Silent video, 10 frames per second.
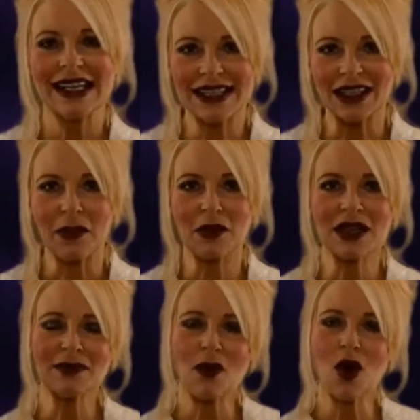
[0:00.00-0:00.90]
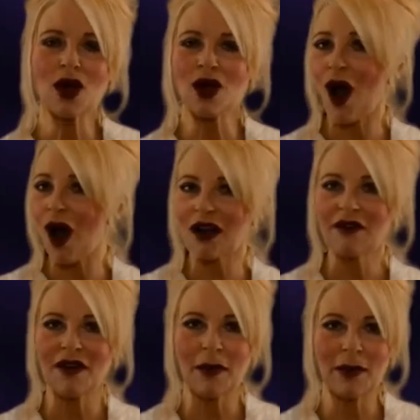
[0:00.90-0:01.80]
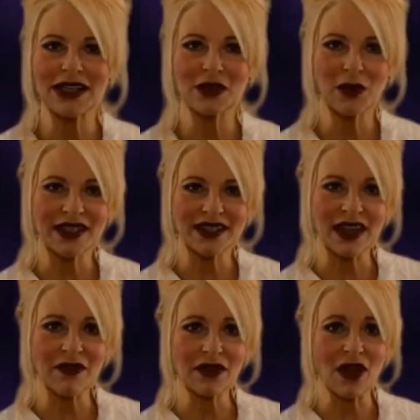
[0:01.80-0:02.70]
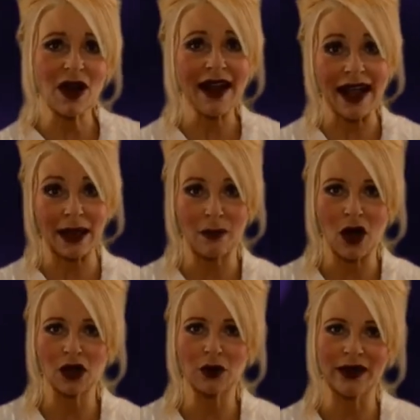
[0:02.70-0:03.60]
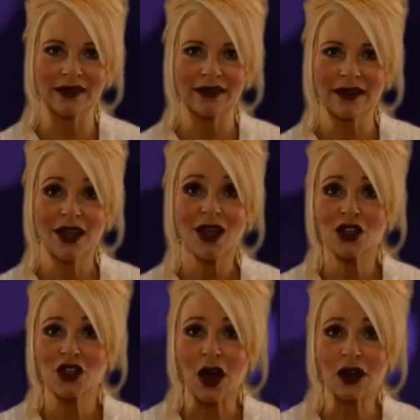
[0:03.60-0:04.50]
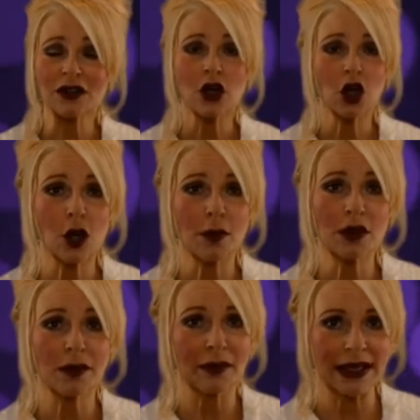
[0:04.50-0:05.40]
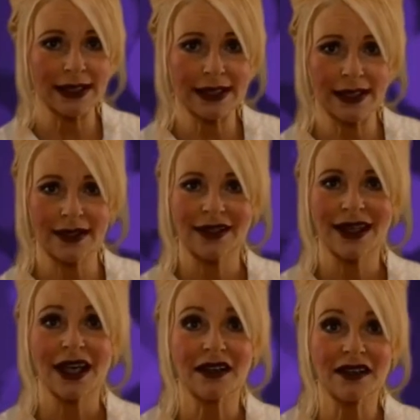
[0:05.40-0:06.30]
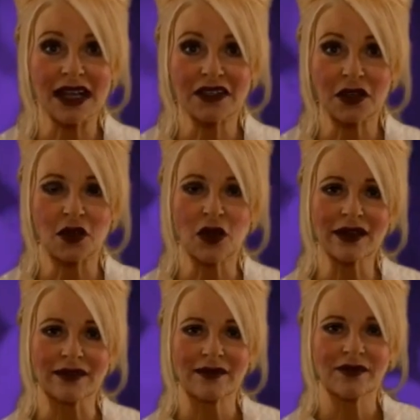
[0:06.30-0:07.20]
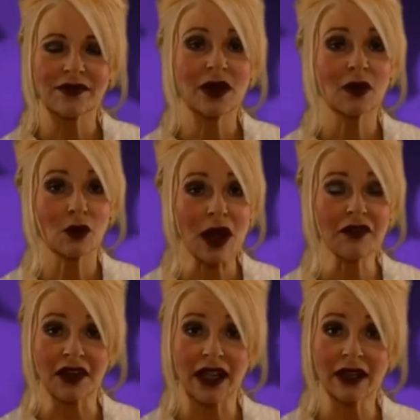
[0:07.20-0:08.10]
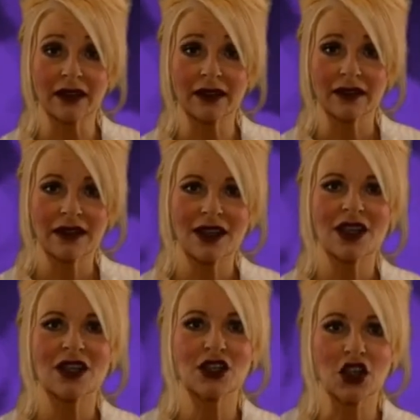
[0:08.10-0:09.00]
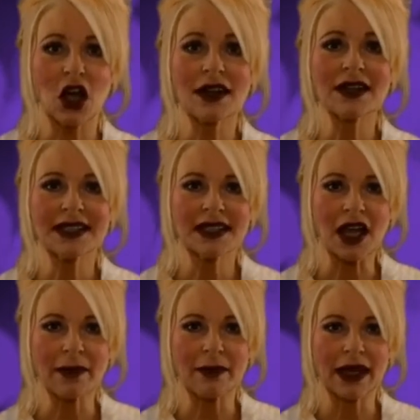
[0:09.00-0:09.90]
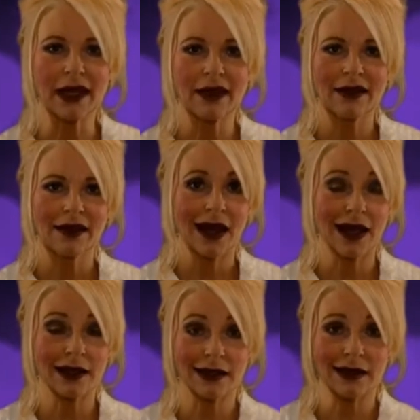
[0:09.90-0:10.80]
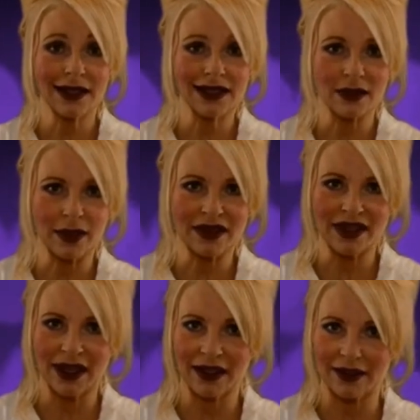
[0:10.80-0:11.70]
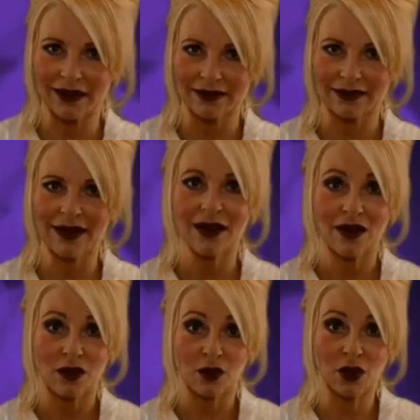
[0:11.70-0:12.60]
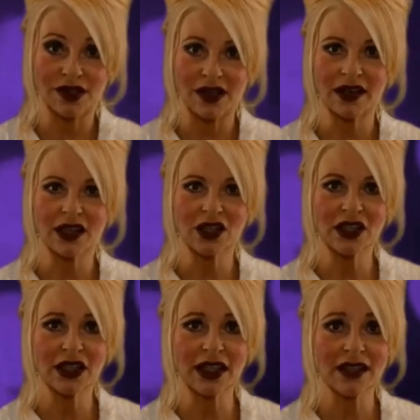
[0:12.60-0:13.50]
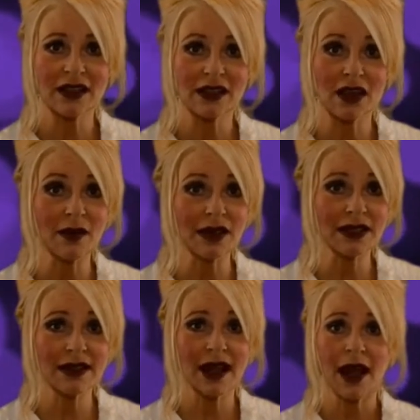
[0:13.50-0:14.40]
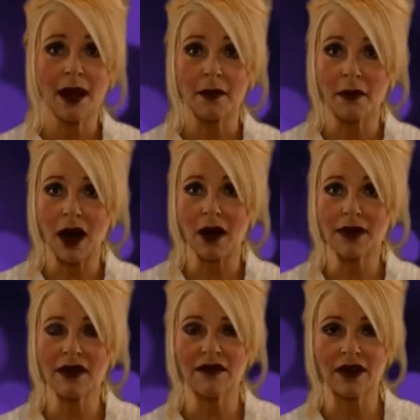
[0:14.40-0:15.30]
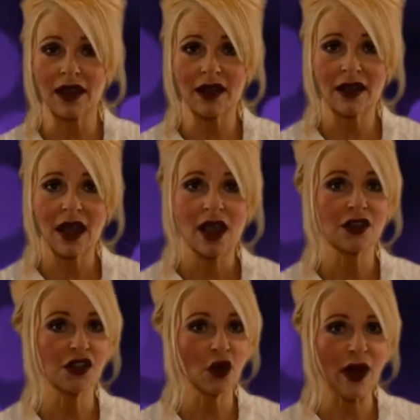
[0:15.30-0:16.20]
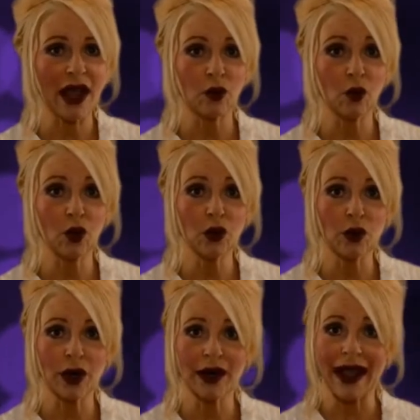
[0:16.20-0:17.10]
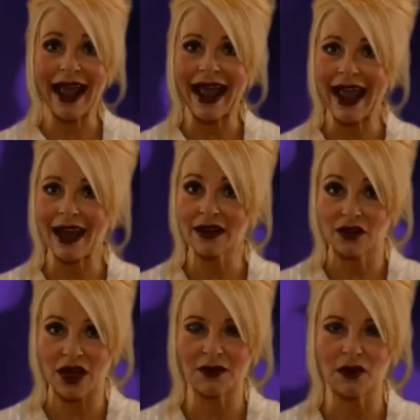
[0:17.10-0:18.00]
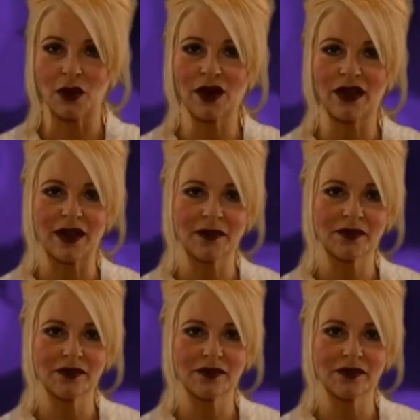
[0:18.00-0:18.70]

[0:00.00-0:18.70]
Celebrities born on February 27th are Adam Baldwin, Charles Herbert Best, Dexter Gordon, Ralph Nader, John Steinbeck, Elizabeth Taylor, Rosanda Chili Thomas, Bobby V, Joanne Woodward, and James Worthy.